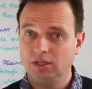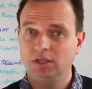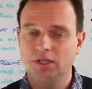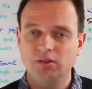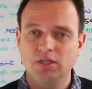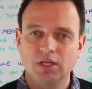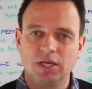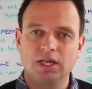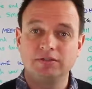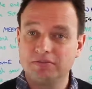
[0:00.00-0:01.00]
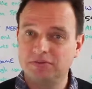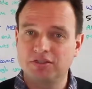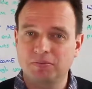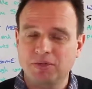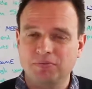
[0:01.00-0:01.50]
and
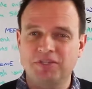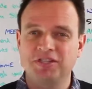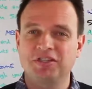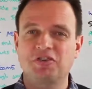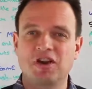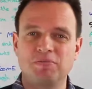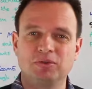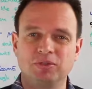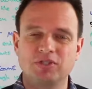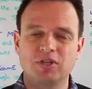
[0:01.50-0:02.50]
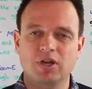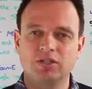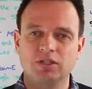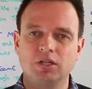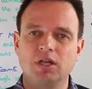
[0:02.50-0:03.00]
sometimes disagreeable
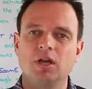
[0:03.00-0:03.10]
discussion,